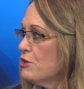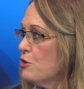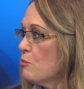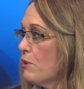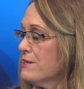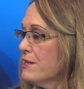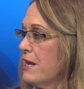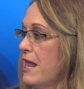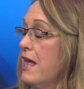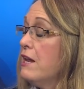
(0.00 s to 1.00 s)
to the
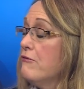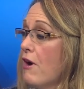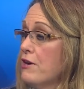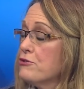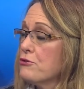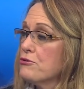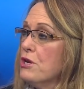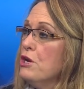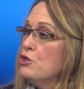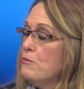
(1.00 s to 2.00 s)
president and advisors
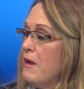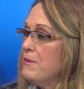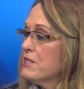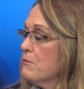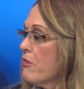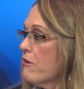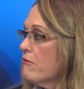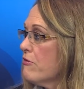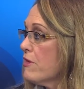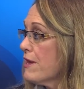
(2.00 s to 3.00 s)
to maybe some of
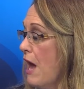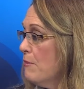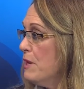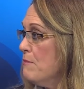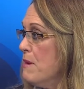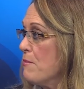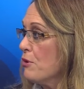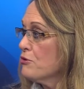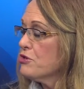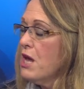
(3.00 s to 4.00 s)
the the cabinet
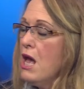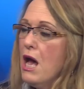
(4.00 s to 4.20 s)
members.